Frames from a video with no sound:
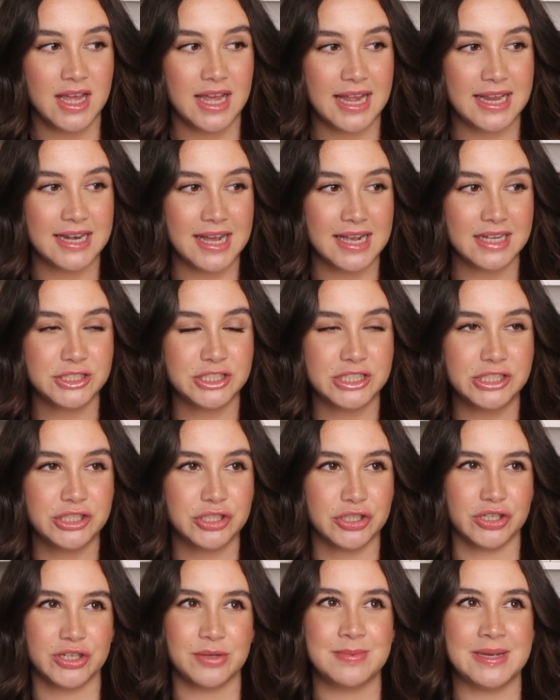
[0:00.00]
it actually
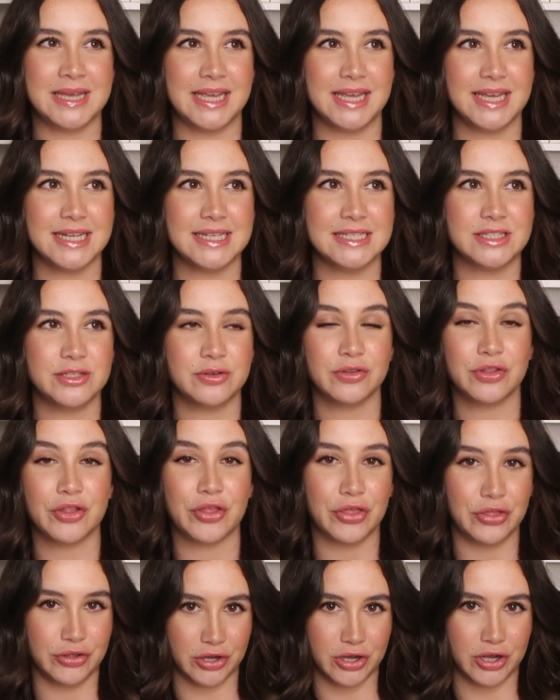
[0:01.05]
took me until the
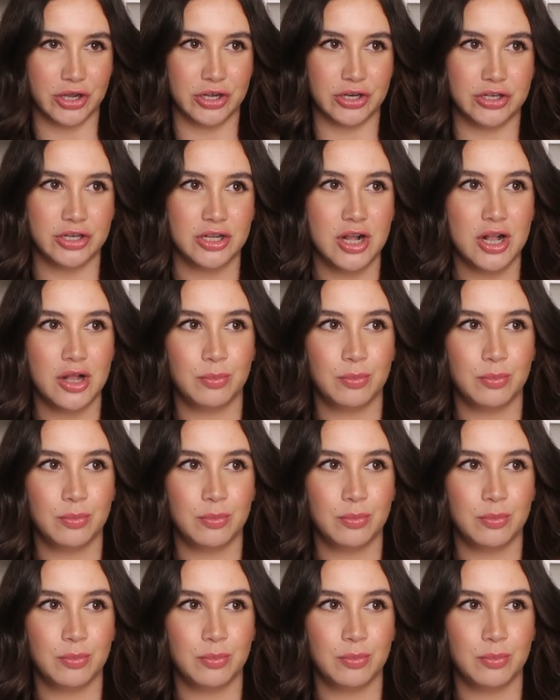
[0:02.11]
third